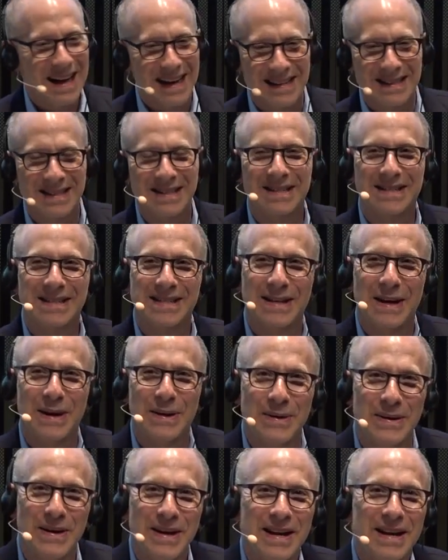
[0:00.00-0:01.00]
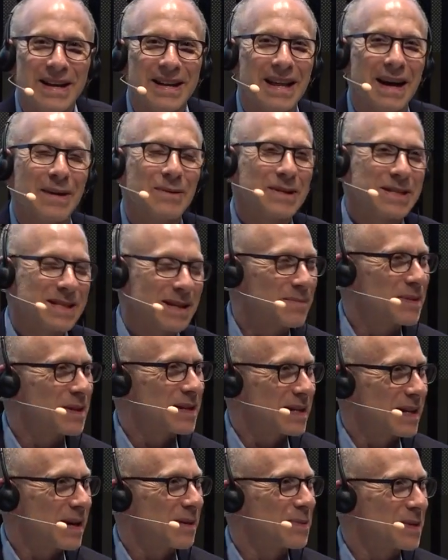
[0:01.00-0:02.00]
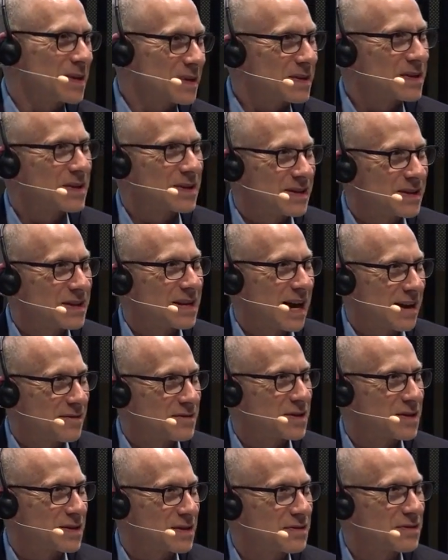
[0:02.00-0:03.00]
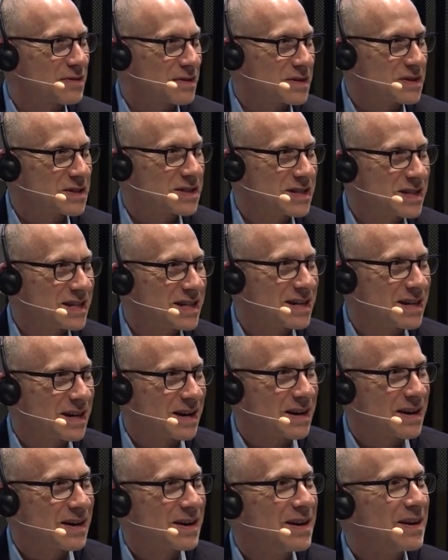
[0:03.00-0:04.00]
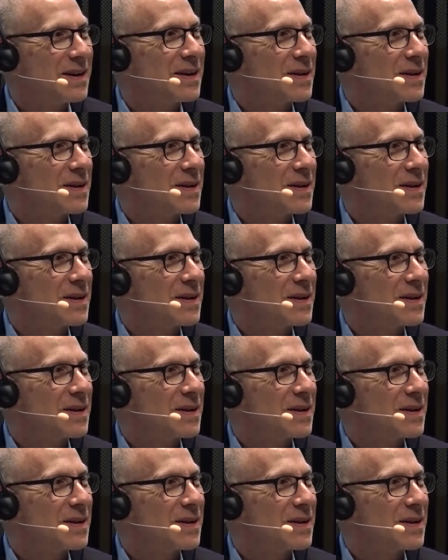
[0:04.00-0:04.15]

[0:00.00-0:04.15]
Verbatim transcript: and so that was something that we learned after the first year.